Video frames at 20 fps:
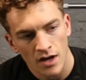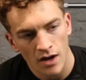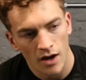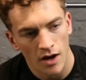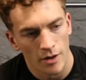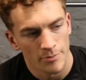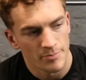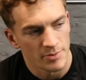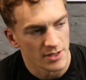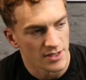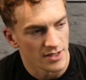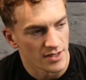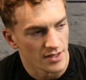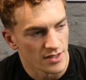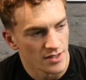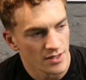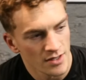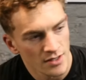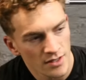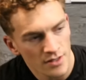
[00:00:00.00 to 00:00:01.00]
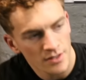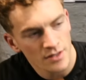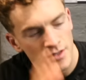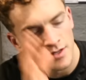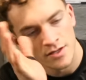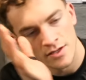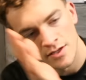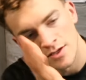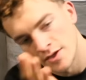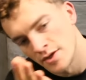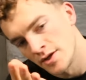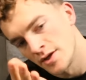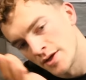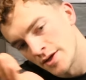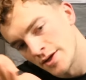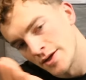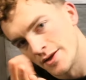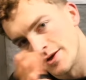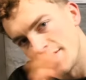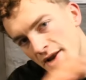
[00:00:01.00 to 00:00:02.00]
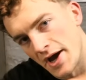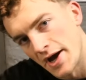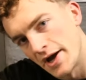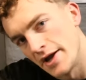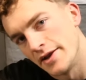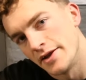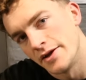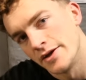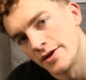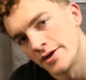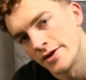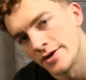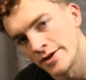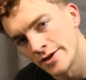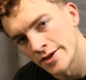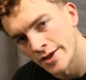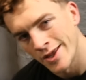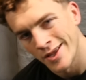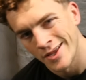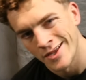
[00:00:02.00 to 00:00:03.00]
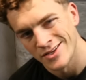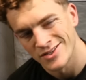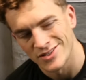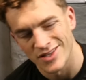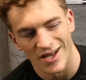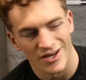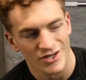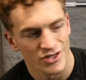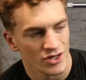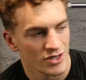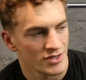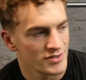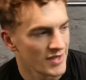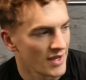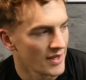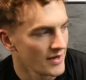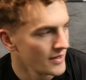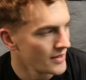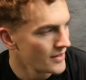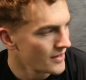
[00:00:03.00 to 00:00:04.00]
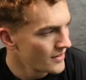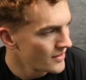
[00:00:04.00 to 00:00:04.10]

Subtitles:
RPE 9/10.